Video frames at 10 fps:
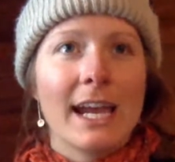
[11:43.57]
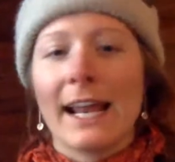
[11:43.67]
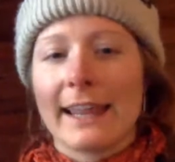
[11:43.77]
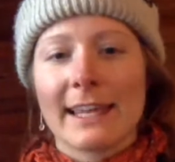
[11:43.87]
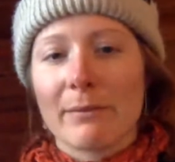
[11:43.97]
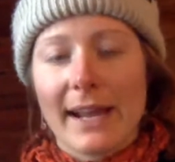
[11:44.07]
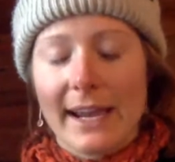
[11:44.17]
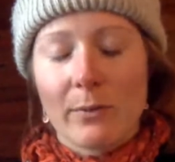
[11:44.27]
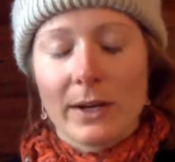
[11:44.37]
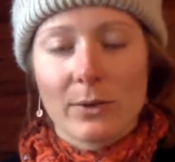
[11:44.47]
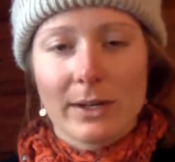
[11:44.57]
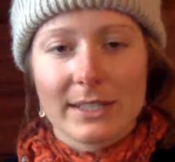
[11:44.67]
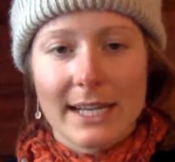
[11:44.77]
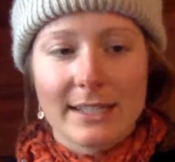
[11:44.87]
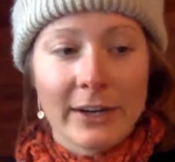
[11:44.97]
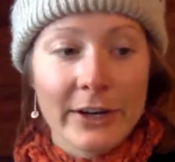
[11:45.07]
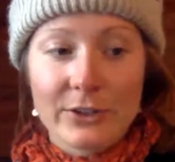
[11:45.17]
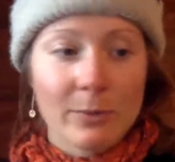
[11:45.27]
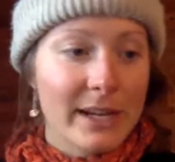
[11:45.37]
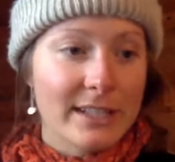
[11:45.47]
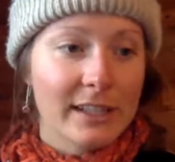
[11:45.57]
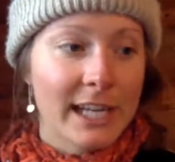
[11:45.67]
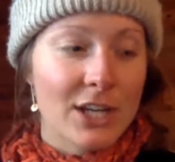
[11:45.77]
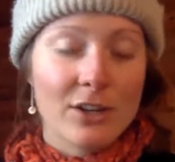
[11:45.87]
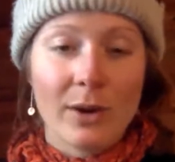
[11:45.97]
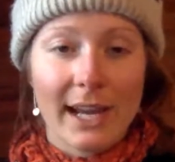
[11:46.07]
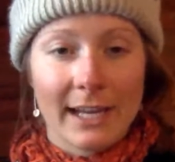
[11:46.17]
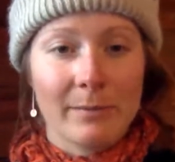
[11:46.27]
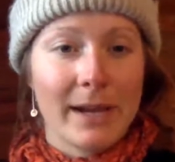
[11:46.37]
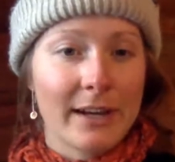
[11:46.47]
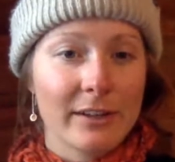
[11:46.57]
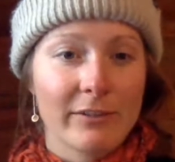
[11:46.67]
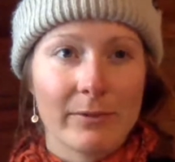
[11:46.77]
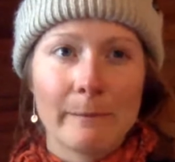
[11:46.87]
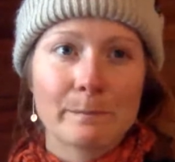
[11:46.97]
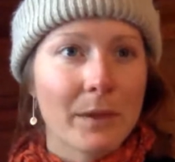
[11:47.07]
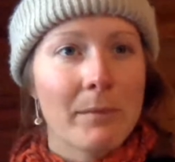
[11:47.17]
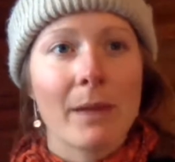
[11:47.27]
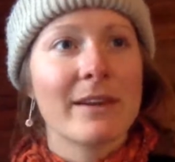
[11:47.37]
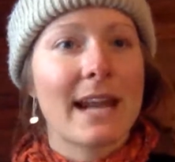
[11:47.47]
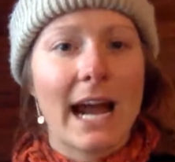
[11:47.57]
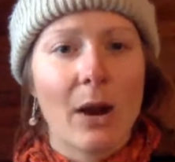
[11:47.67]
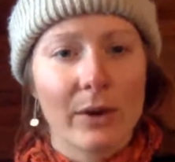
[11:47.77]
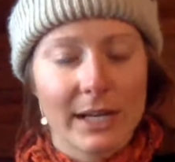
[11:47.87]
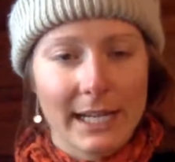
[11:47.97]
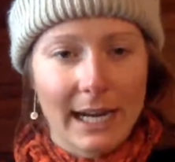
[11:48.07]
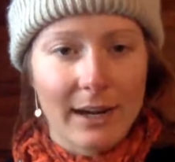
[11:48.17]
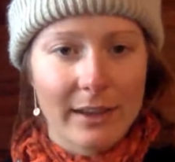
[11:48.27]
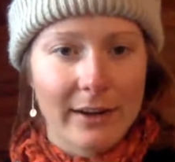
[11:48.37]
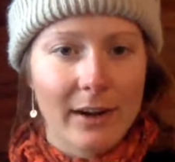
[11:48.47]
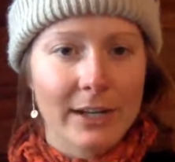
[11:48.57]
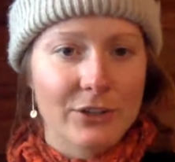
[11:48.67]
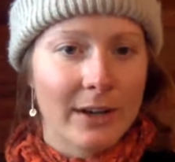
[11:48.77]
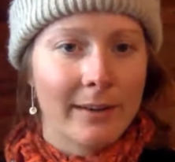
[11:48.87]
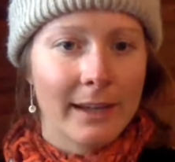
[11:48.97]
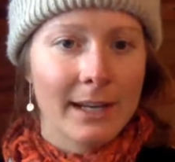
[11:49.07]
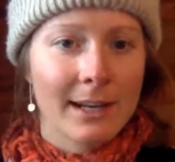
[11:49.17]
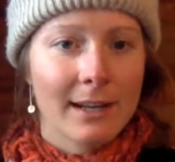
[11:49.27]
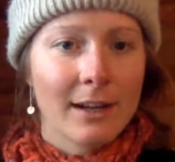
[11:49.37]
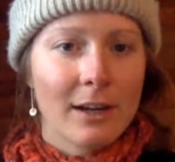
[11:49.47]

And I think my head went to worst case scenario. So basically, I knew I had a matter of maybe an hour to get out of there on adrenaline.